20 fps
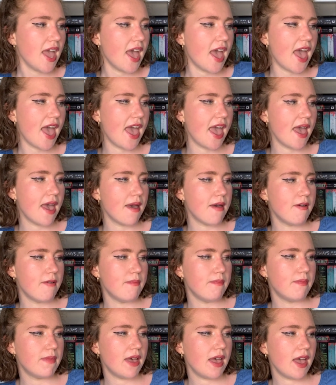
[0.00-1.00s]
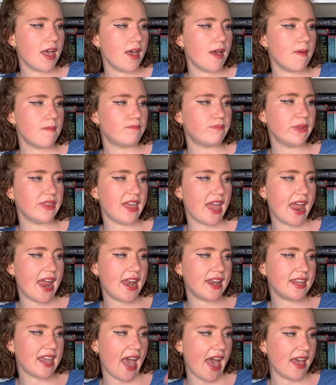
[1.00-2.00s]
But
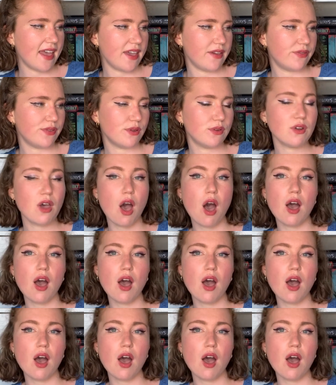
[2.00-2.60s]
then, yeah, if you're